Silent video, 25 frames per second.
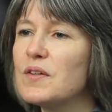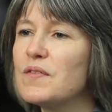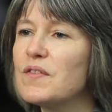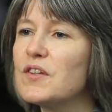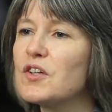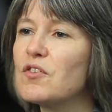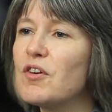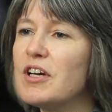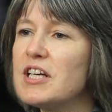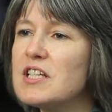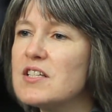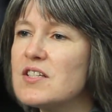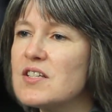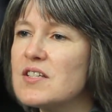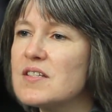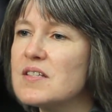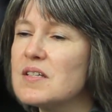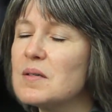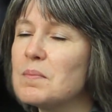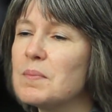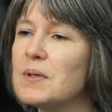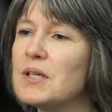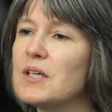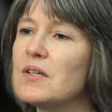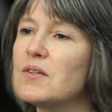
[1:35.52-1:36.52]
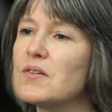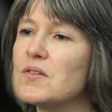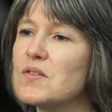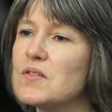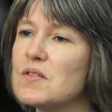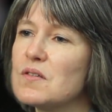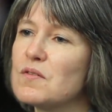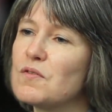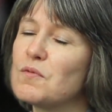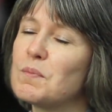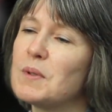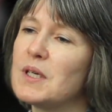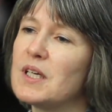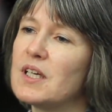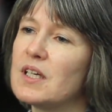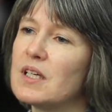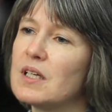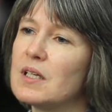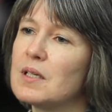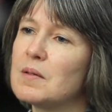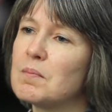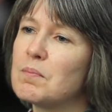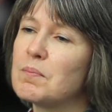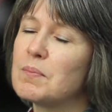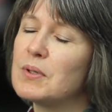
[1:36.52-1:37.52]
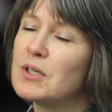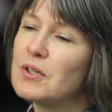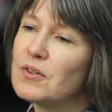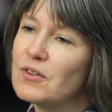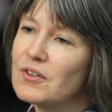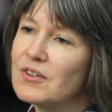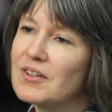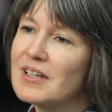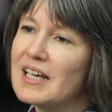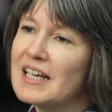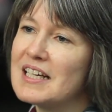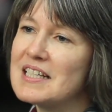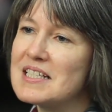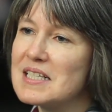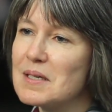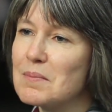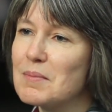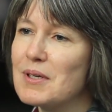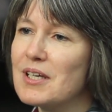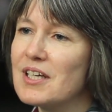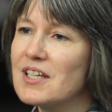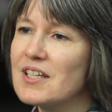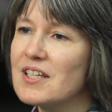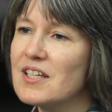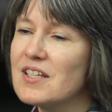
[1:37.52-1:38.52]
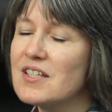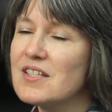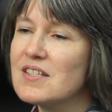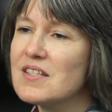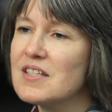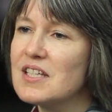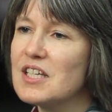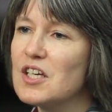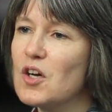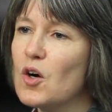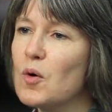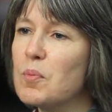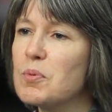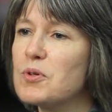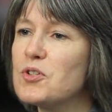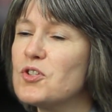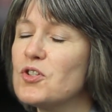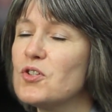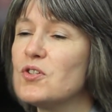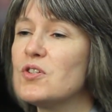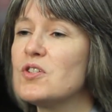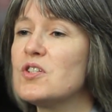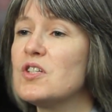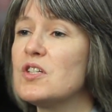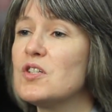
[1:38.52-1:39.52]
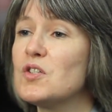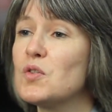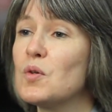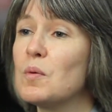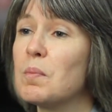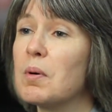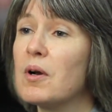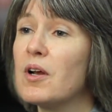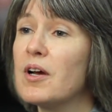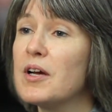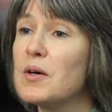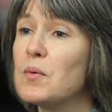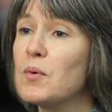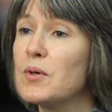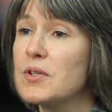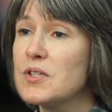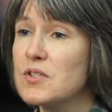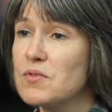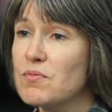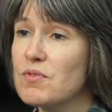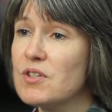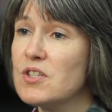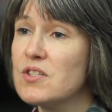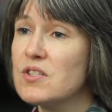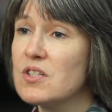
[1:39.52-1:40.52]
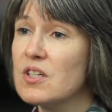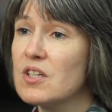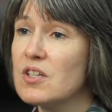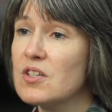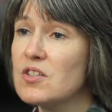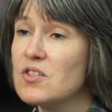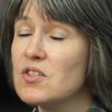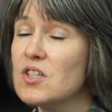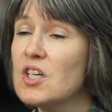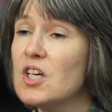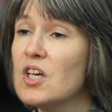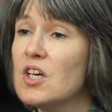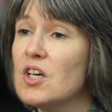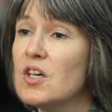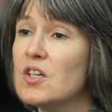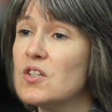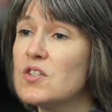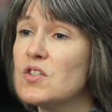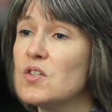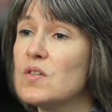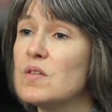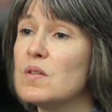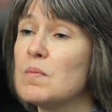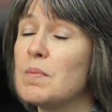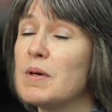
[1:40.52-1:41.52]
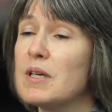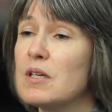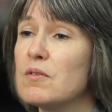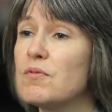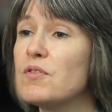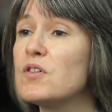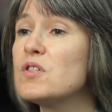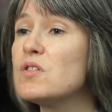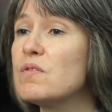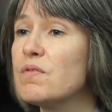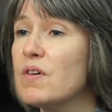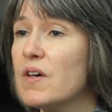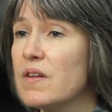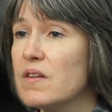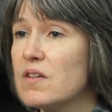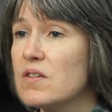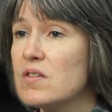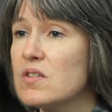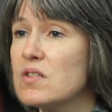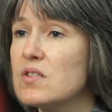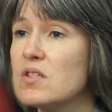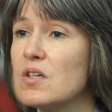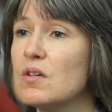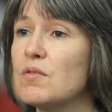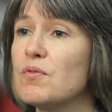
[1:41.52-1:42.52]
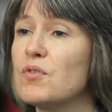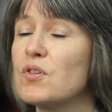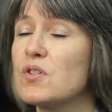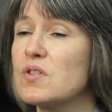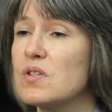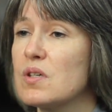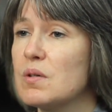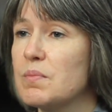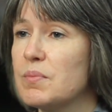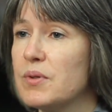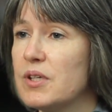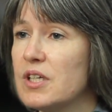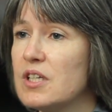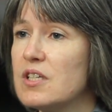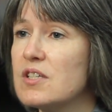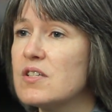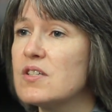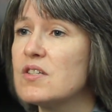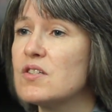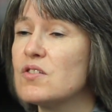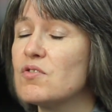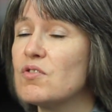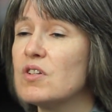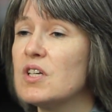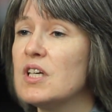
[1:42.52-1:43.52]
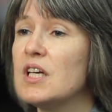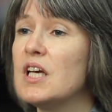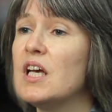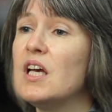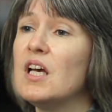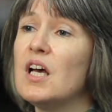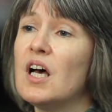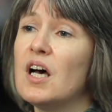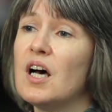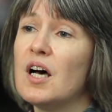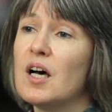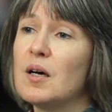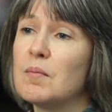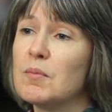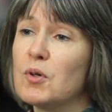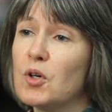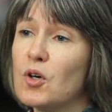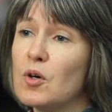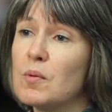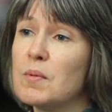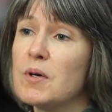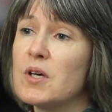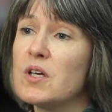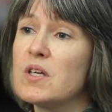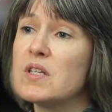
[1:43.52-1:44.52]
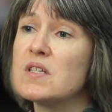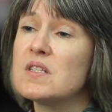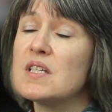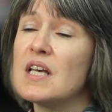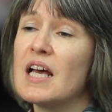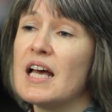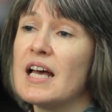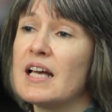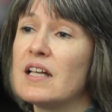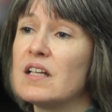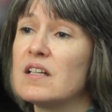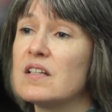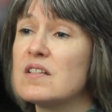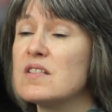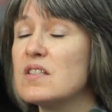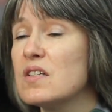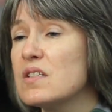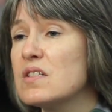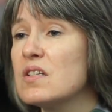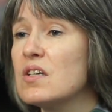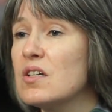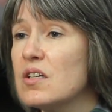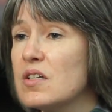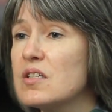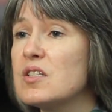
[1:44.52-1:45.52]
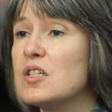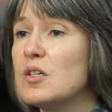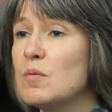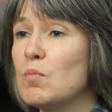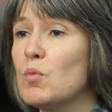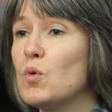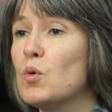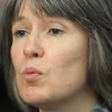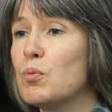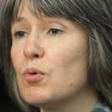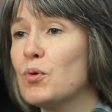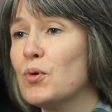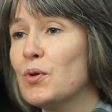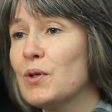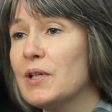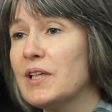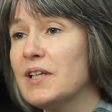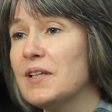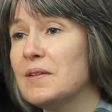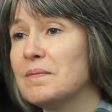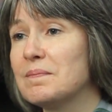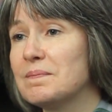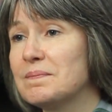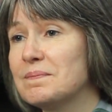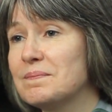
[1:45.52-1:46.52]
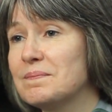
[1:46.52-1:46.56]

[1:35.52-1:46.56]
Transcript: one of the greatest appeals of being an imperial academic is the opportunity to apply one's research to the benefit of others. So, for example, industry, um, commerce, and society more broadly.